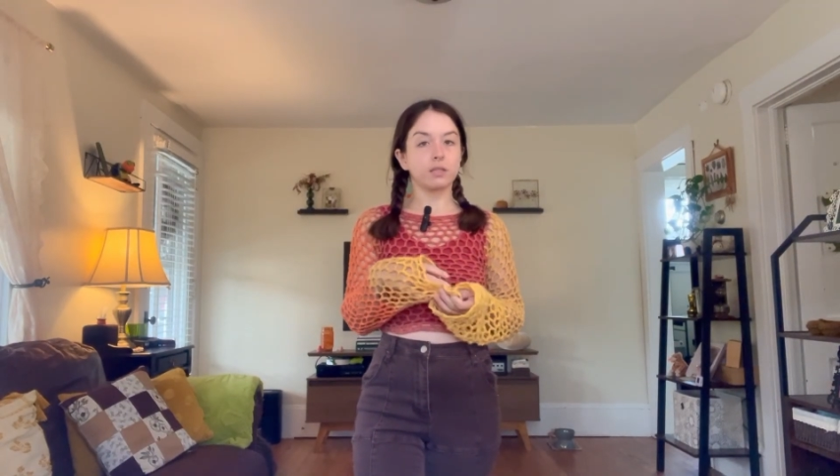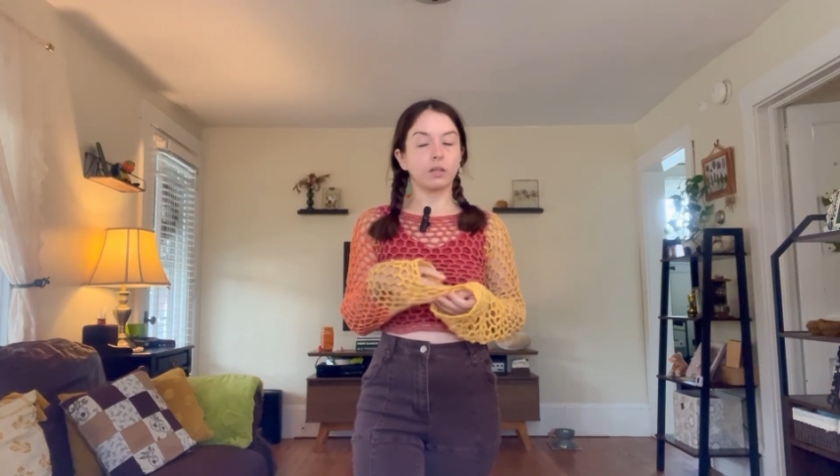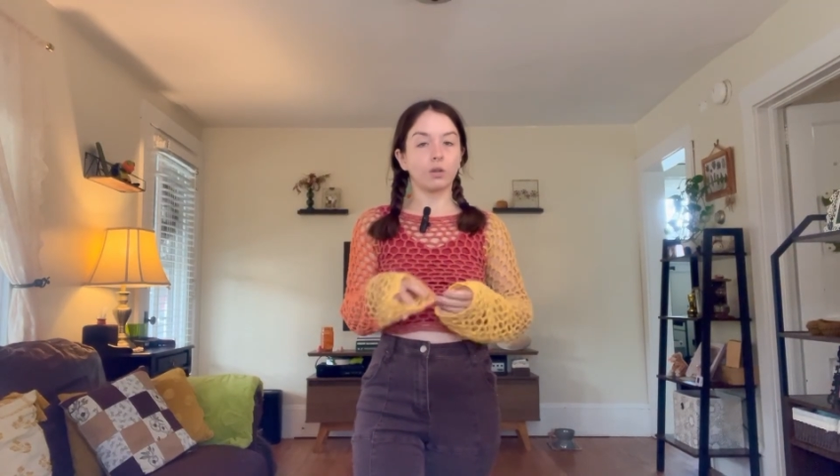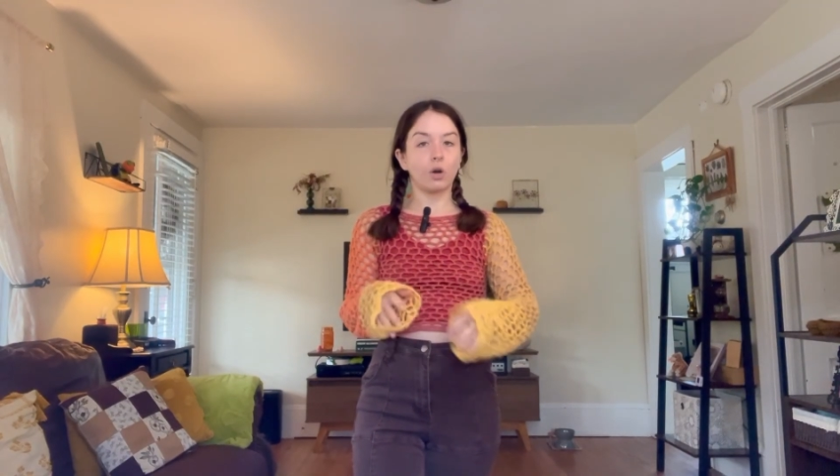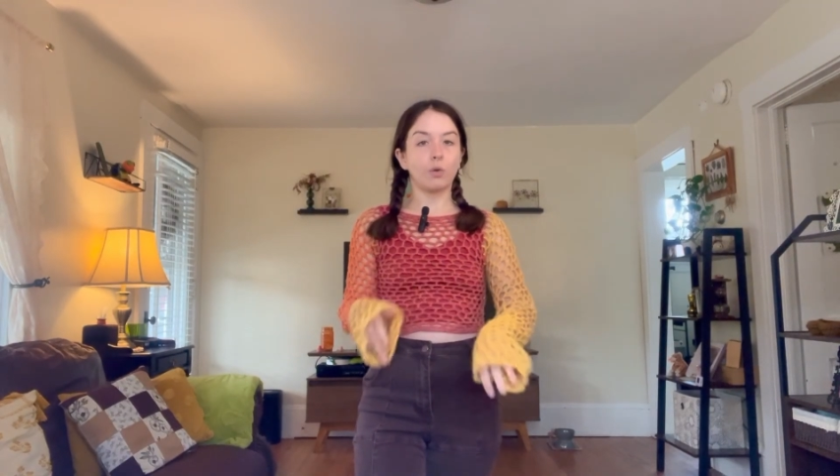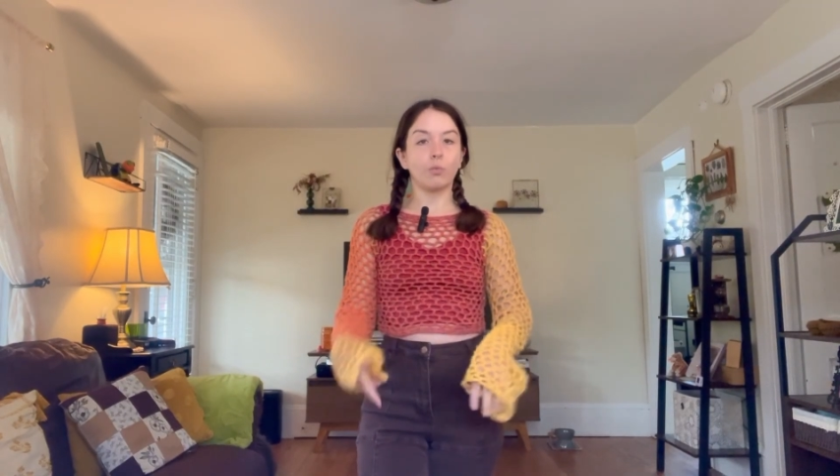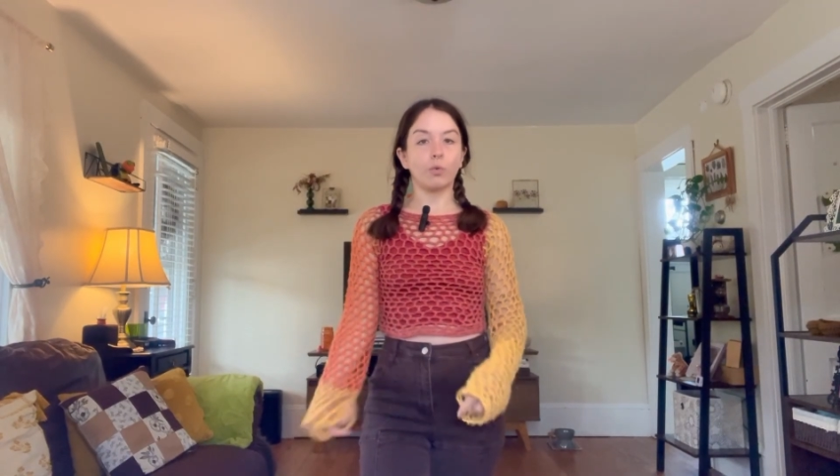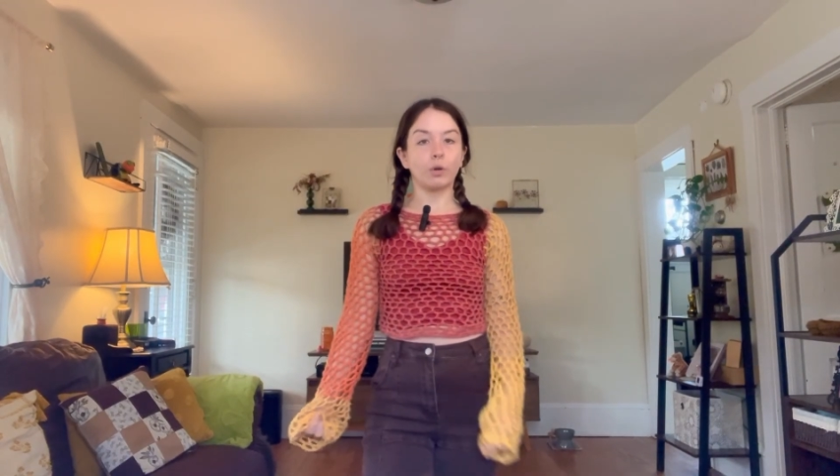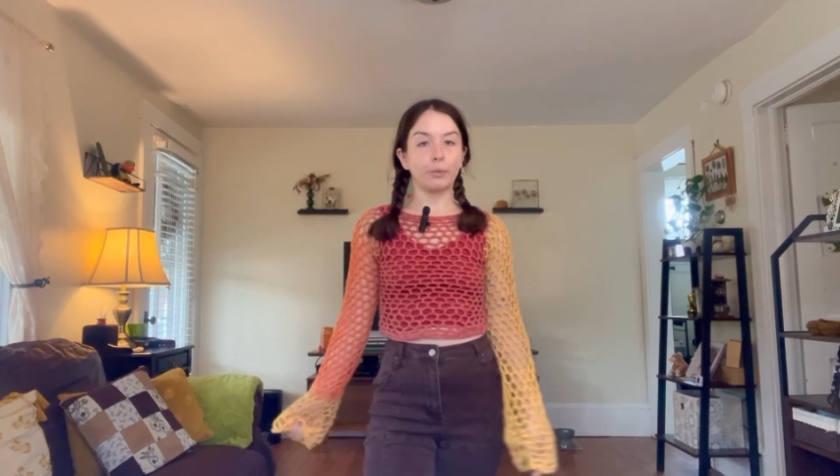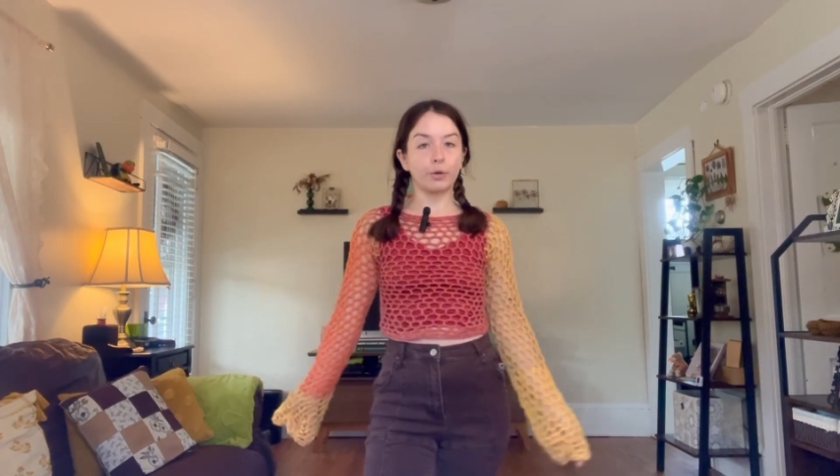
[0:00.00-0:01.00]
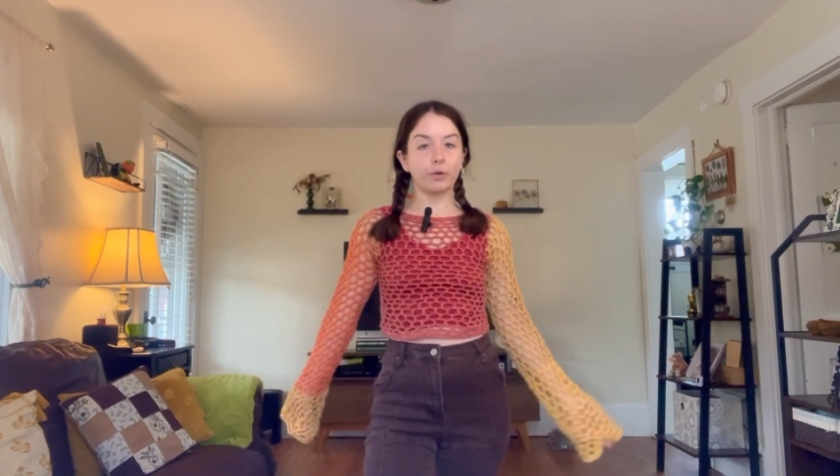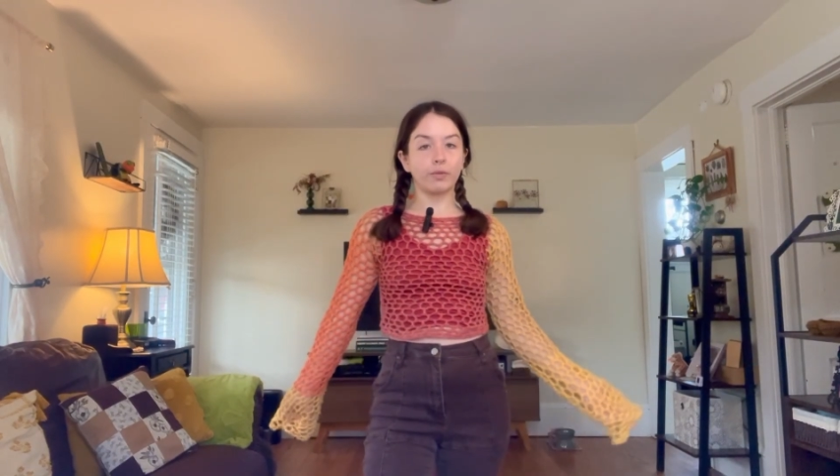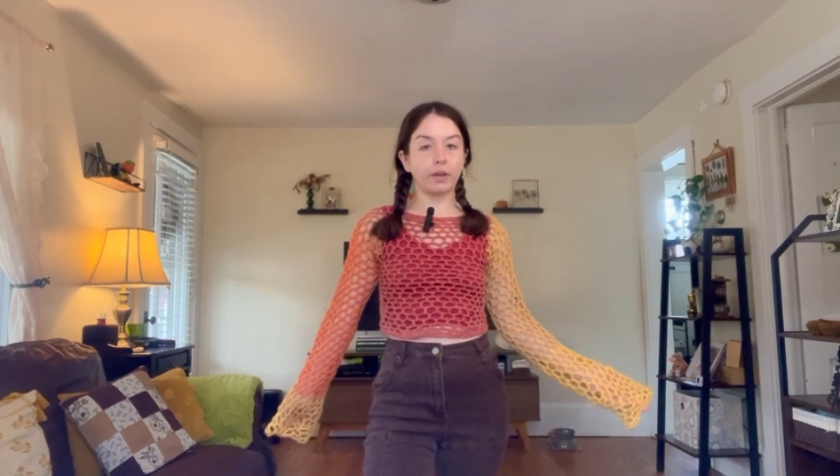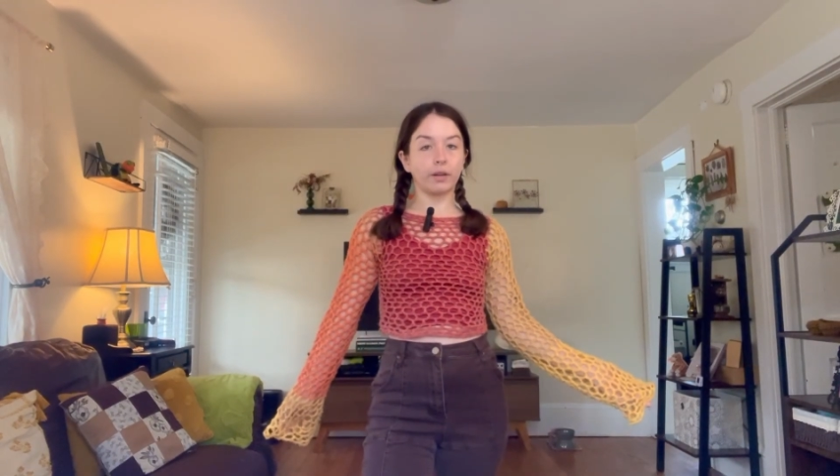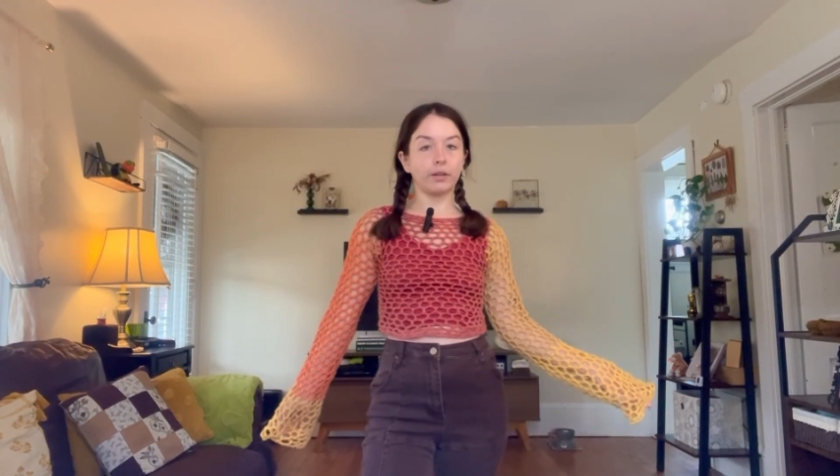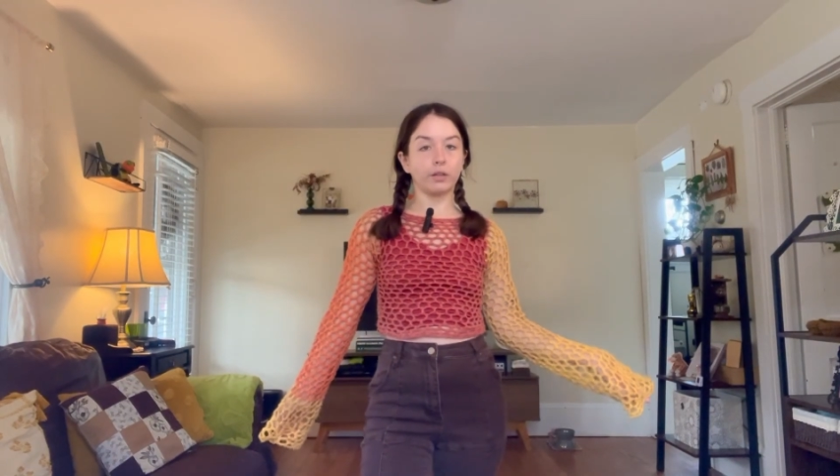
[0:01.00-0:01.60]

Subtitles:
a lot warmer than